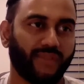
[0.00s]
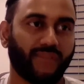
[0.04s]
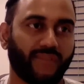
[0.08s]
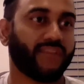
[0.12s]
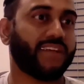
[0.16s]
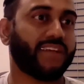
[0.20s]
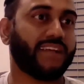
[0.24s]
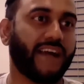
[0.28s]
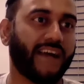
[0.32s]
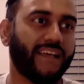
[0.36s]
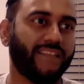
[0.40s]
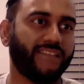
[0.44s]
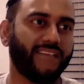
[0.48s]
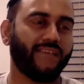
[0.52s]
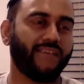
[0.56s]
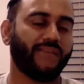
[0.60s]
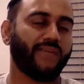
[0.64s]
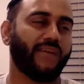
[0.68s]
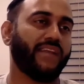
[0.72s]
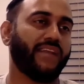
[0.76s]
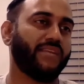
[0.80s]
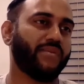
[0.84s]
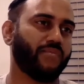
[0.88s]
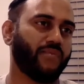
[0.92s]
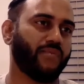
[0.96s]
you're Gandhi or
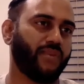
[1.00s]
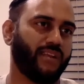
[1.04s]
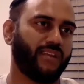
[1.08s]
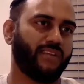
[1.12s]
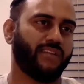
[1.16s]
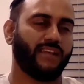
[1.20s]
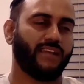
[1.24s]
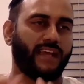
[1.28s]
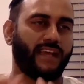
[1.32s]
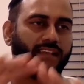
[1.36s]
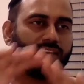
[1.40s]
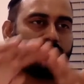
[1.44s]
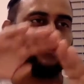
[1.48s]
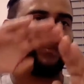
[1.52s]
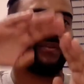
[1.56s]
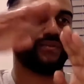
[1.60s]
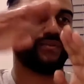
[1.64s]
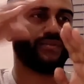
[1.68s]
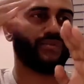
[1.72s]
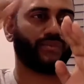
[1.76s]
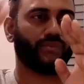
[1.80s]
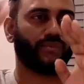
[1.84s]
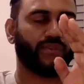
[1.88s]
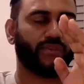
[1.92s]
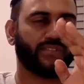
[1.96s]
anyone had to go
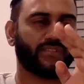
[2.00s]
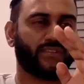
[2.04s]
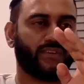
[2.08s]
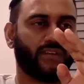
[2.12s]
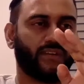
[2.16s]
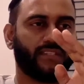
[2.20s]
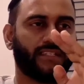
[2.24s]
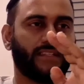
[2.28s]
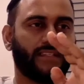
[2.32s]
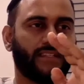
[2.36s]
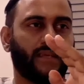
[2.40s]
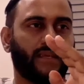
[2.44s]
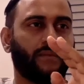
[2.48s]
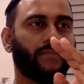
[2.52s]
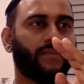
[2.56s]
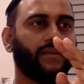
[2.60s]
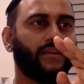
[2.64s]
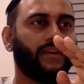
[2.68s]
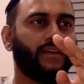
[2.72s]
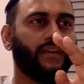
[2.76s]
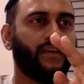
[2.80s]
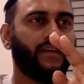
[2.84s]
through what's called a dip.